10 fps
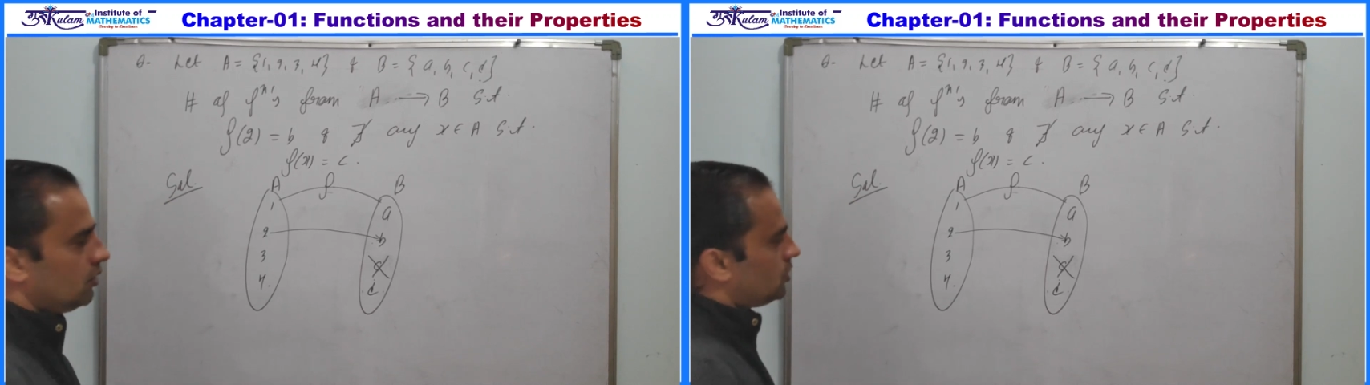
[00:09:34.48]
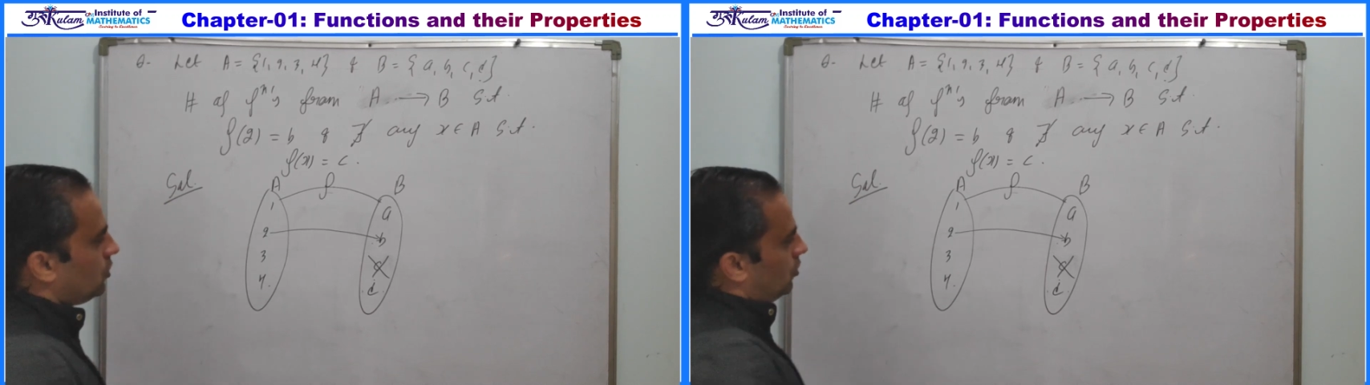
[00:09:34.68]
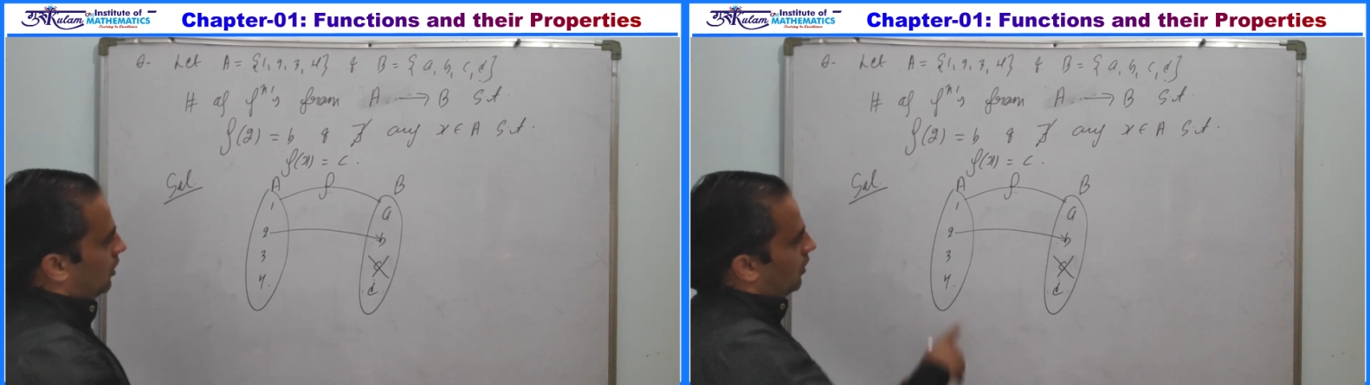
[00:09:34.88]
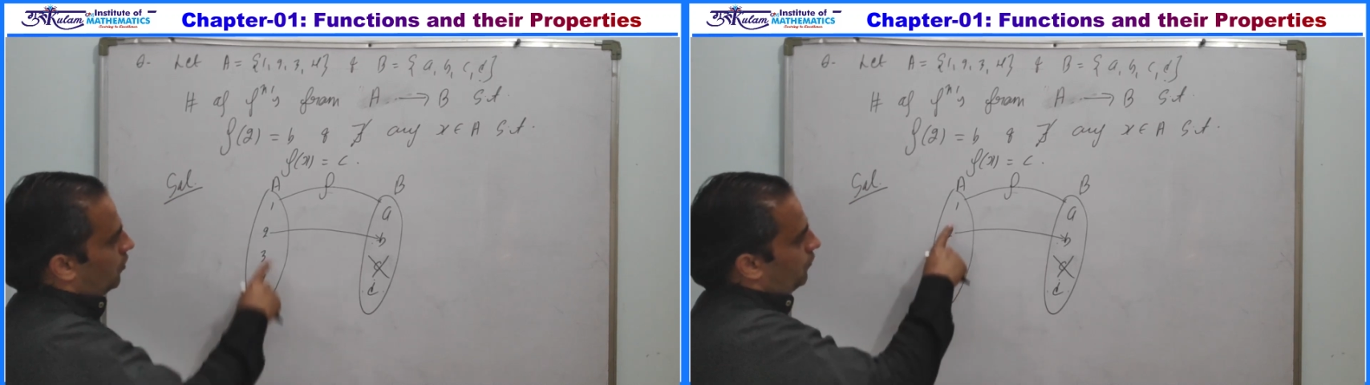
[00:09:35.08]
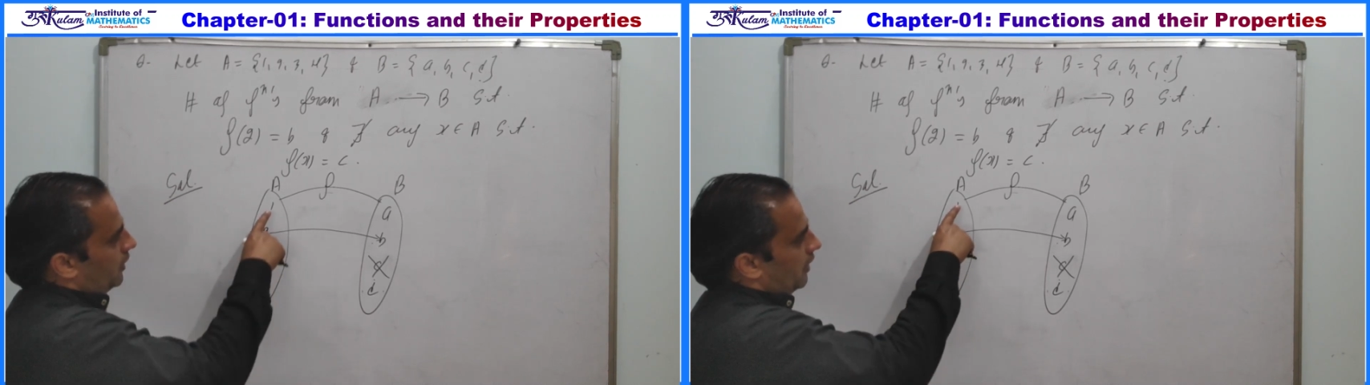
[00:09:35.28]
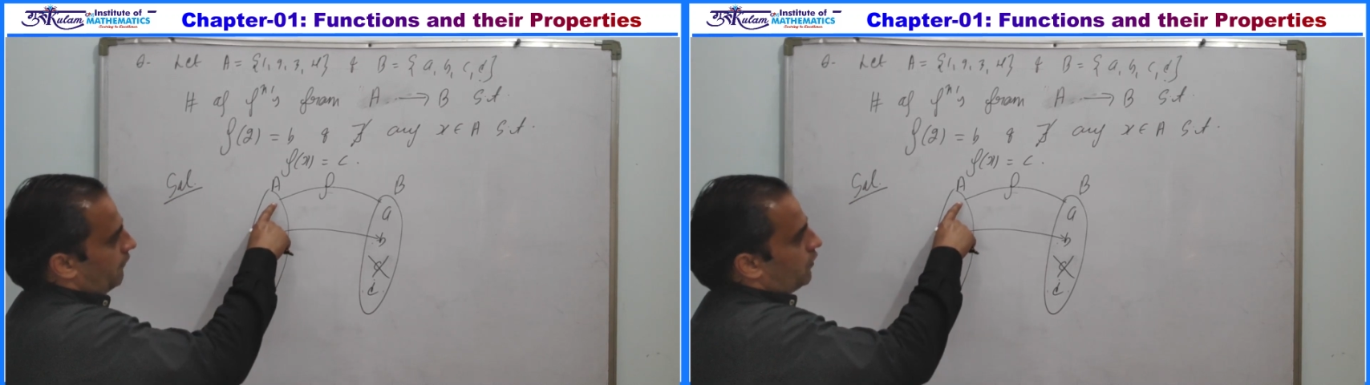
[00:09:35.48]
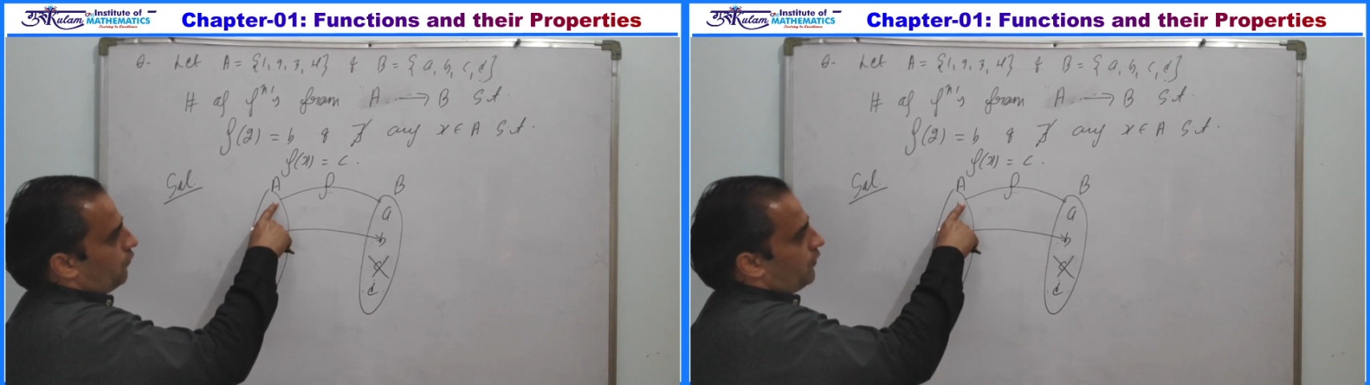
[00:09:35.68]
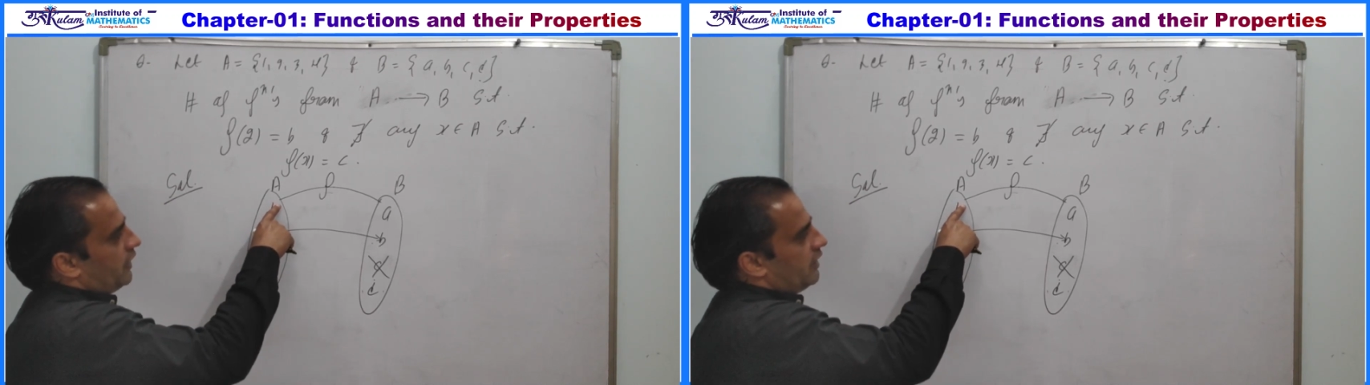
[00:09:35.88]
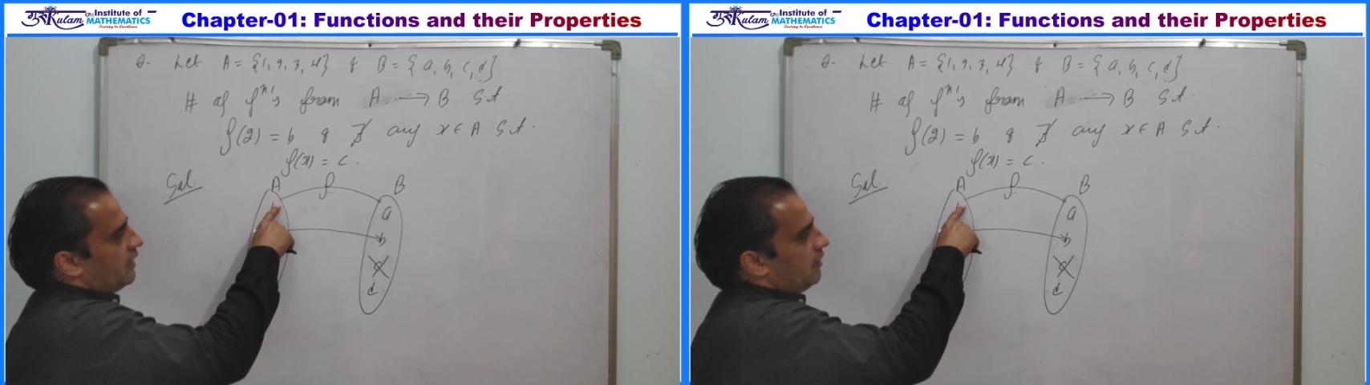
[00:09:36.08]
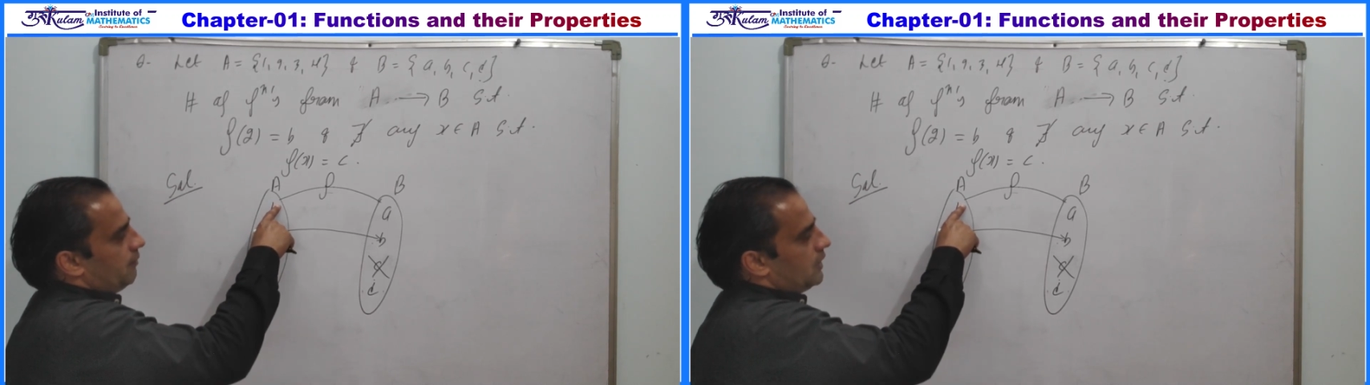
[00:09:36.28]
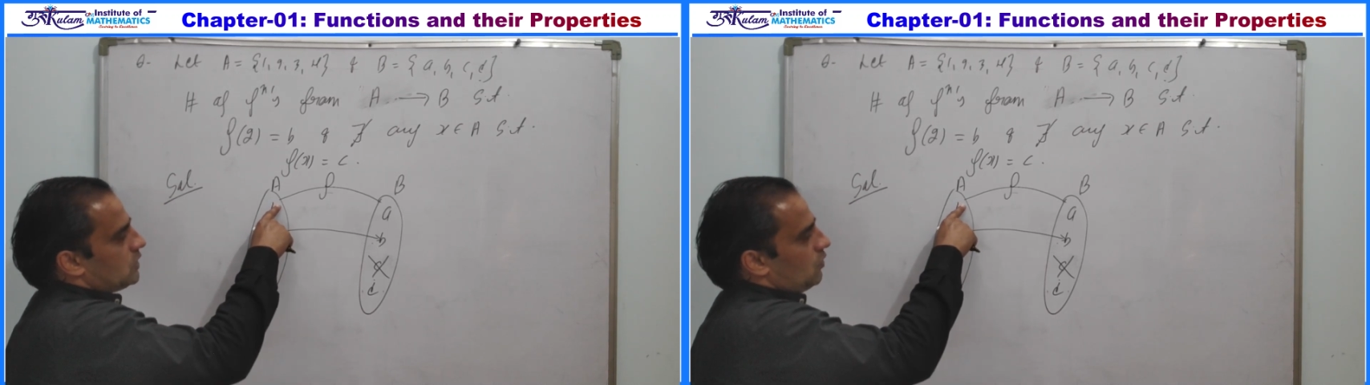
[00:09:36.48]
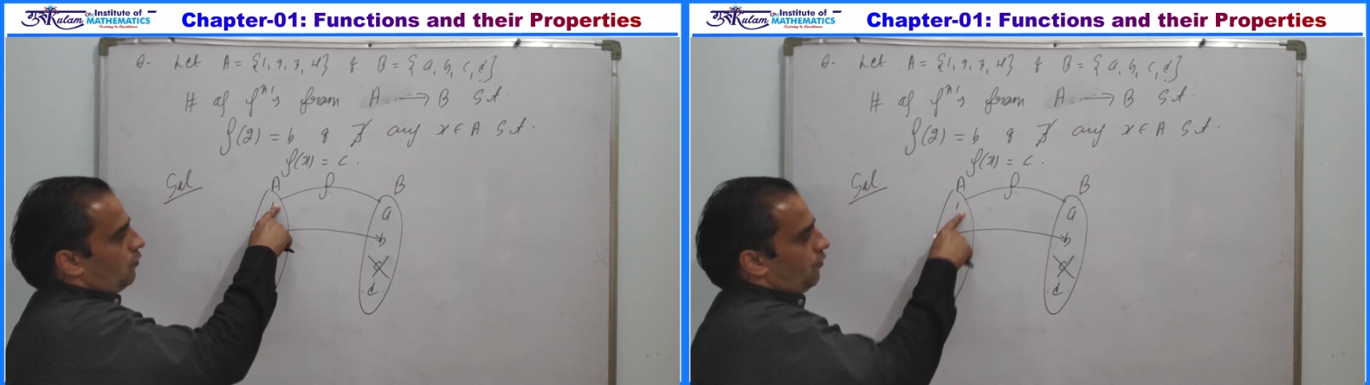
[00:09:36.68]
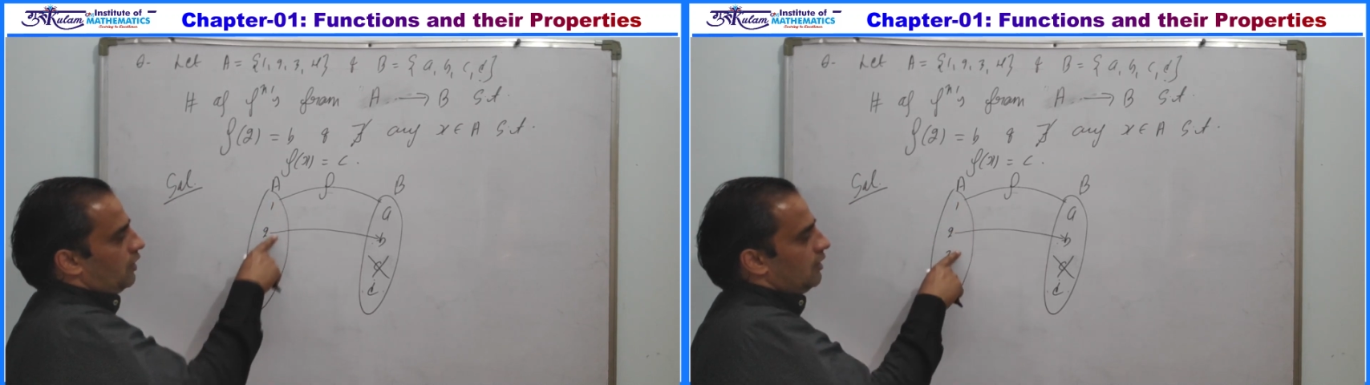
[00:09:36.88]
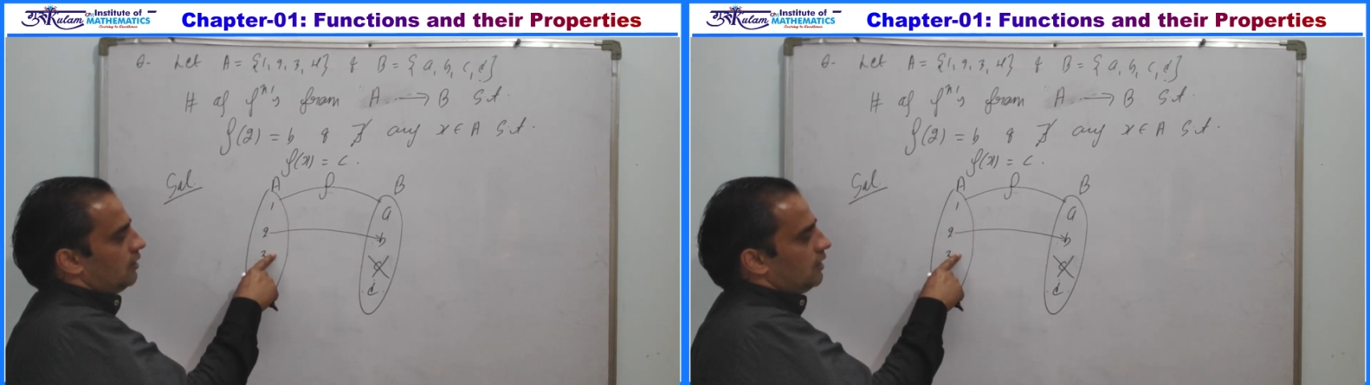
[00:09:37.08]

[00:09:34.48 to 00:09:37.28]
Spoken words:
So now we have to find the image of 1,